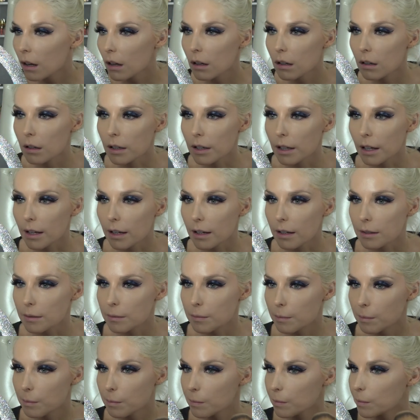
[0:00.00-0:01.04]
Okay,
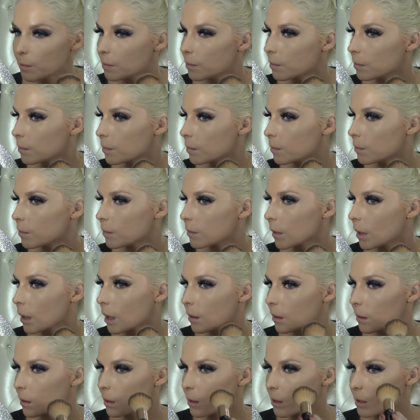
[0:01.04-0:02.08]

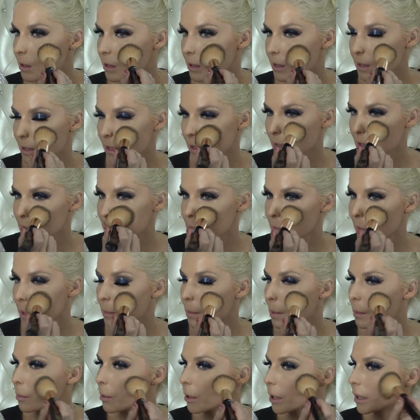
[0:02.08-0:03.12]
this looks like it
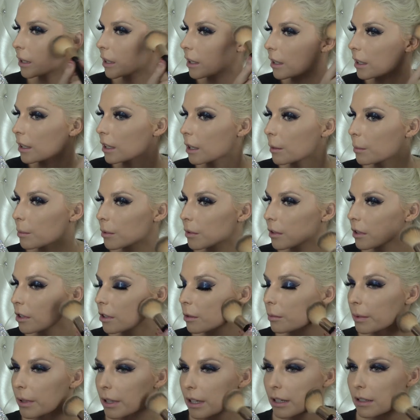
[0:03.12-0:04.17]
might be breaking it up a
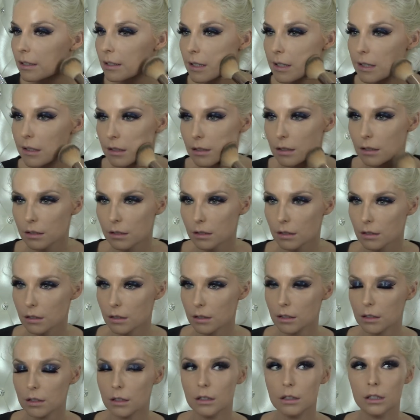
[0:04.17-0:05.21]
little bit.
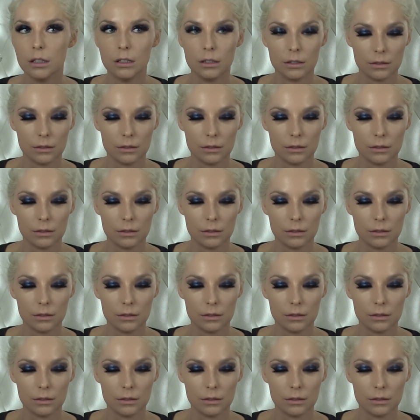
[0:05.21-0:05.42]
Ugh.